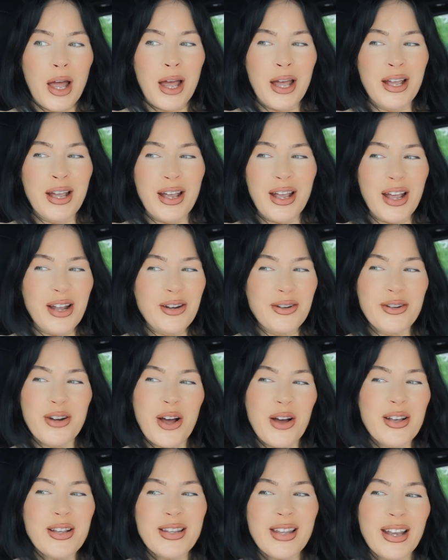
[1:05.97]
I don't
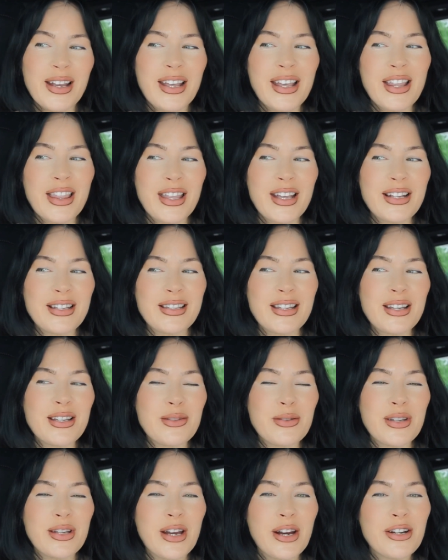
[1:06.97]
know. He's like he thinks
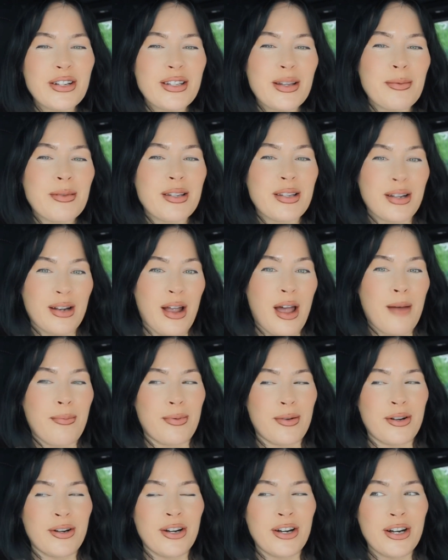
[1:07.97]
he's scared something's gonna
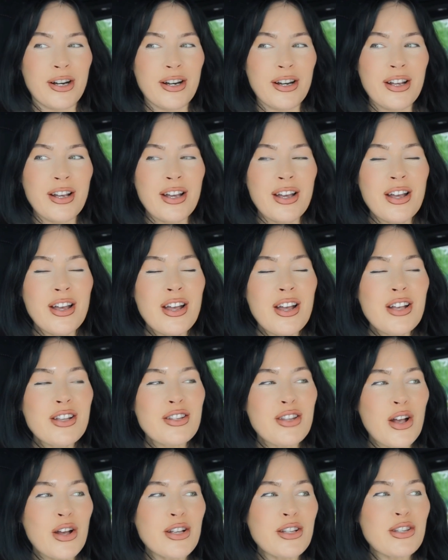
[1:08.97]
happen to her.
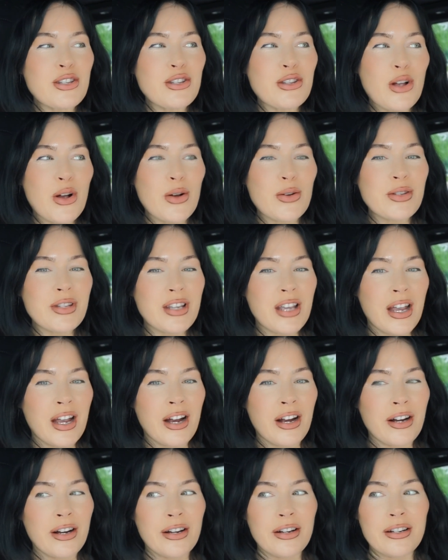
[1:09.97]
So he's so
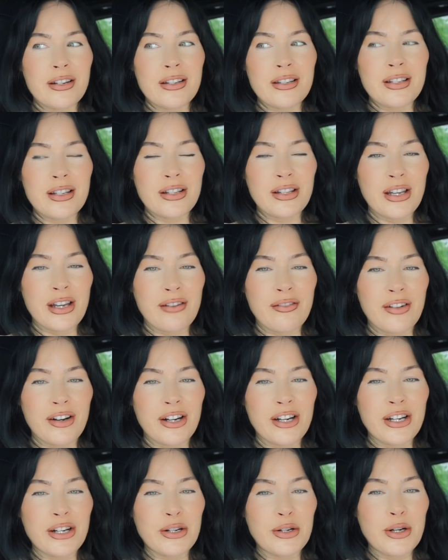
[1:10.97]
scared to leave
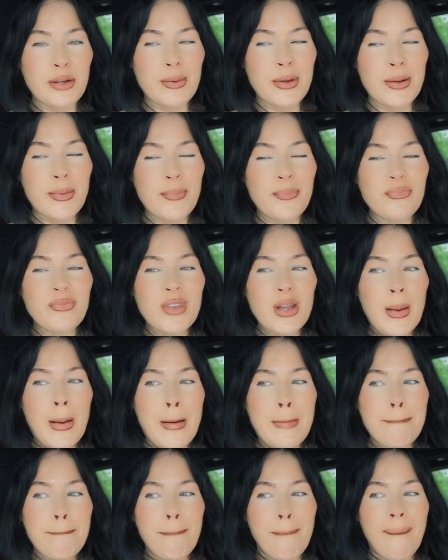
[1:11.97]
her, you know what I mean?
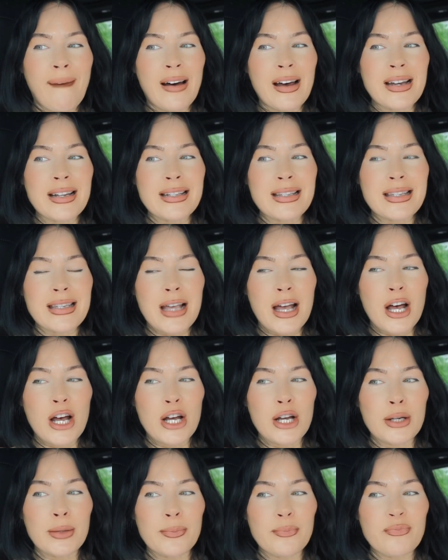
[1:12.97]
But
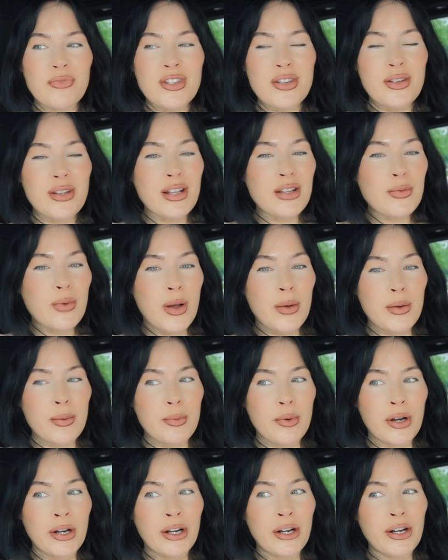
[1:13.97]
um so that's why we
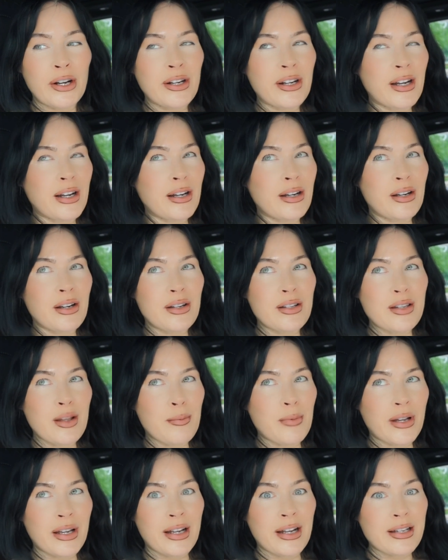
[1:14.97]
bring her and then
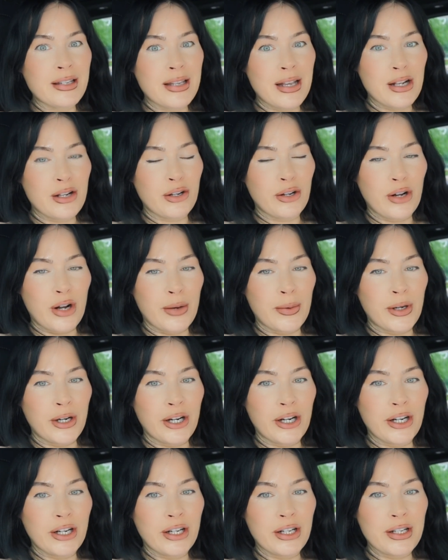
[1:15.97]
somebody got sit in the car with
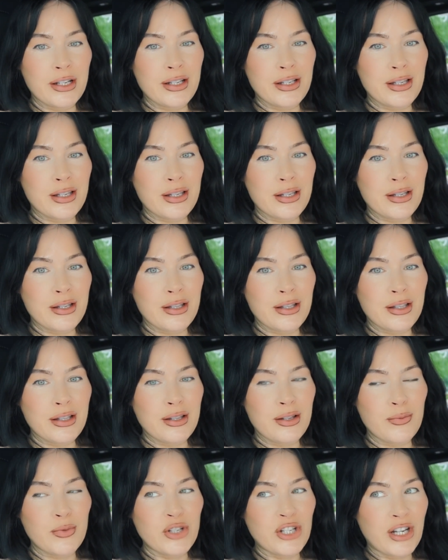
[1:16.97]
her because
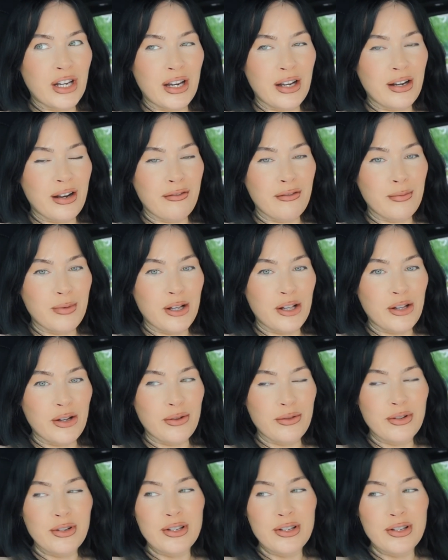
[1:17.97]
she can't ever be alone.